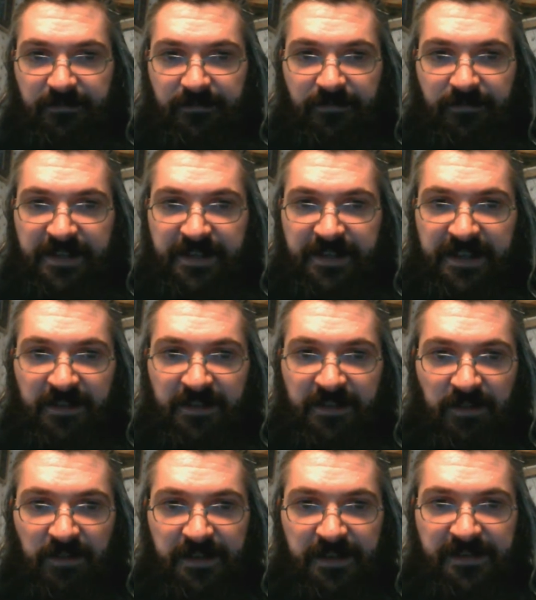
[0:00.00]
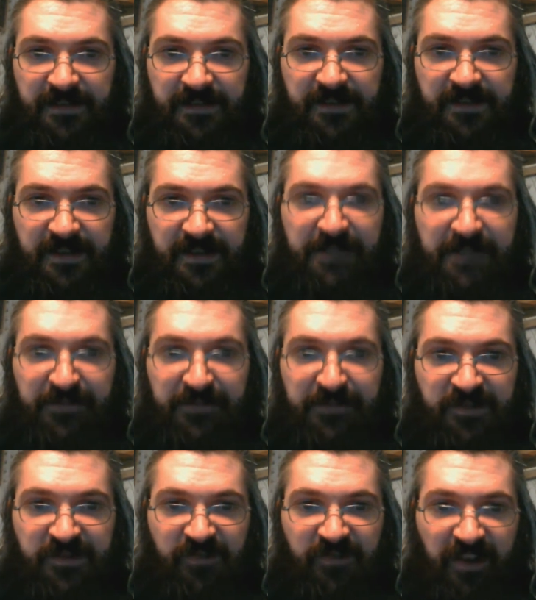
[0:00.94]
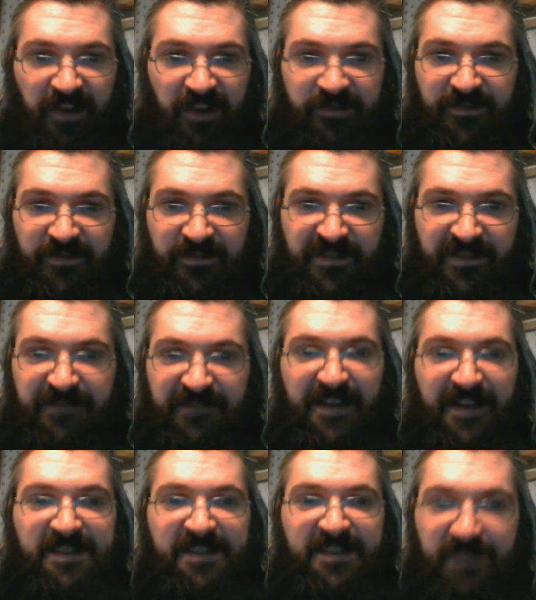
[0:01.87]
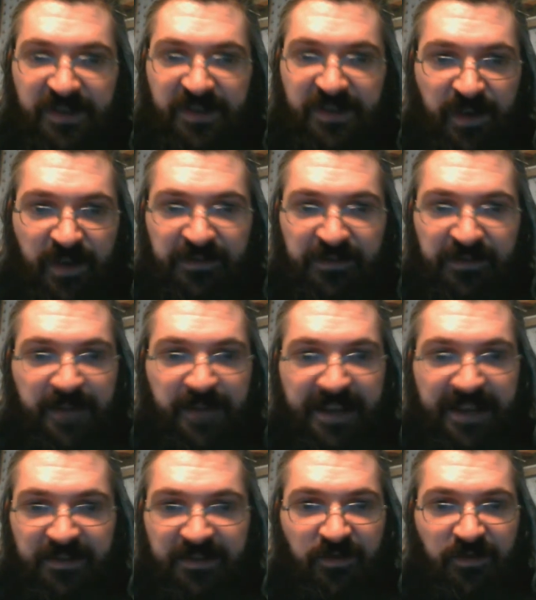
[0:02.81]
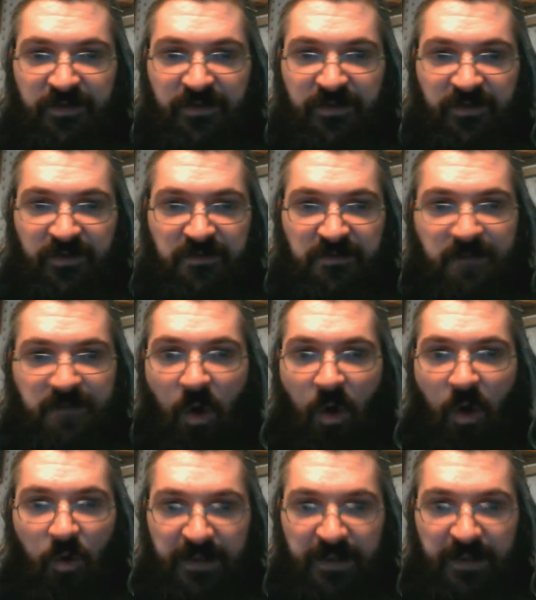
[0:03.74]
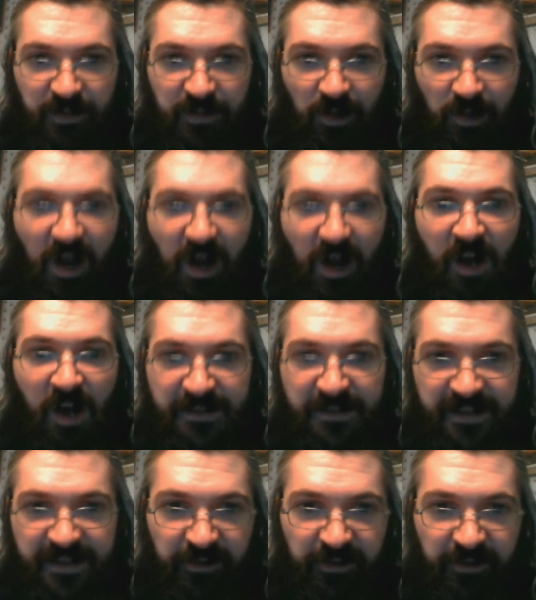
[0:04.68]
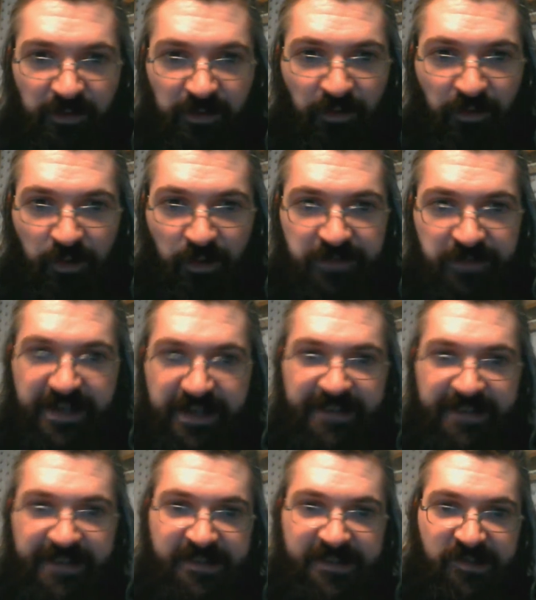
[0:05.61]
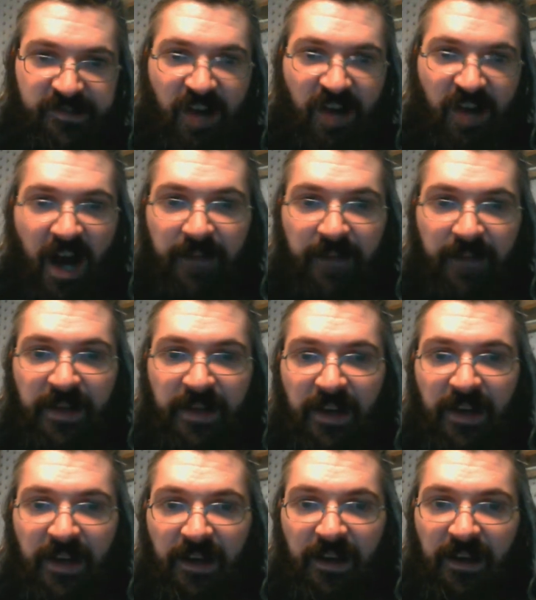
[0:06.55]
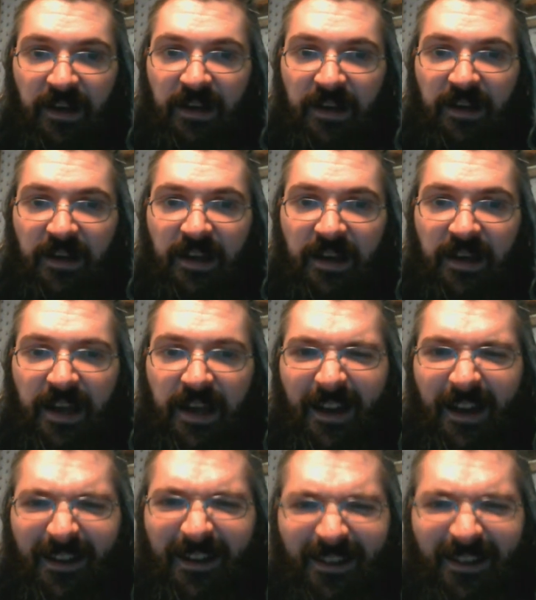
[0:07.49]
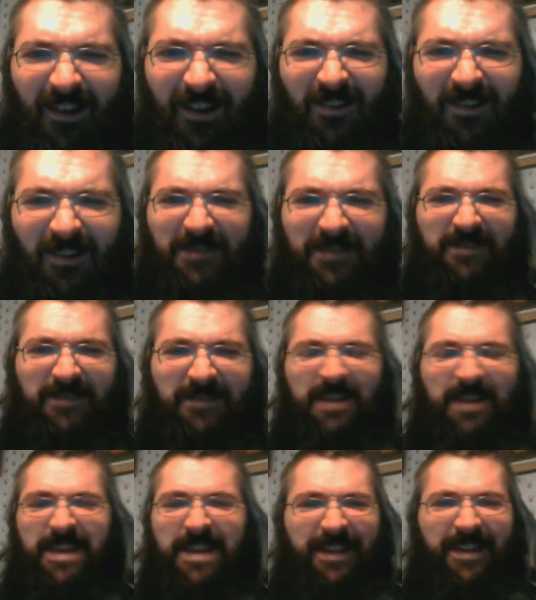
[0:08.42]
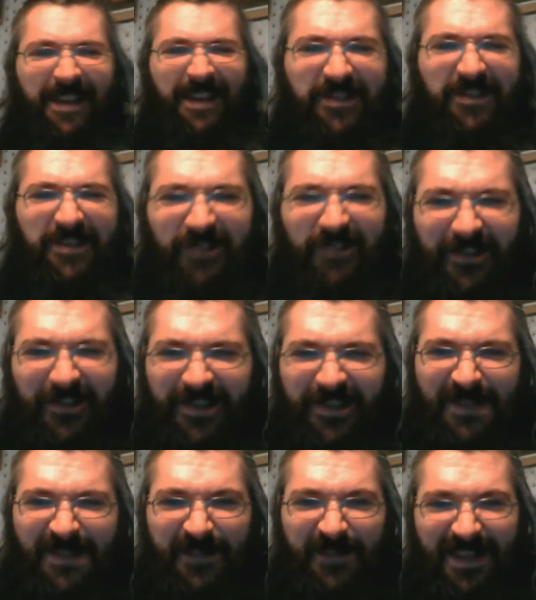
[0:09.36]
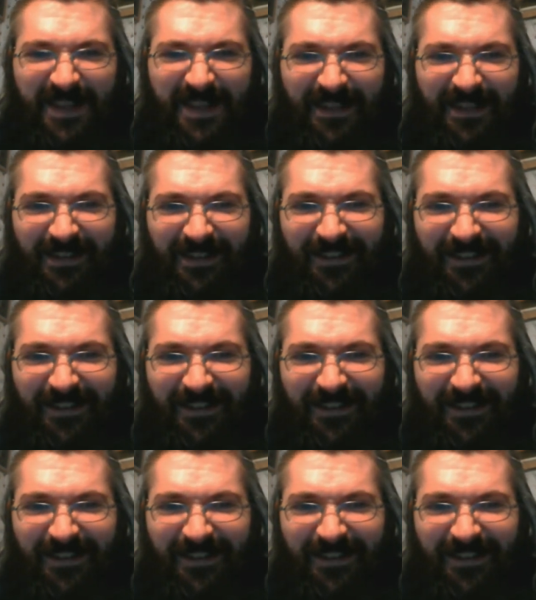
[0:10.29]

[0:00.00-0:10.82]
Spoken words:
ridiculous infrastructure investment you have to make to turn your home into a call center before you take this job. It should just be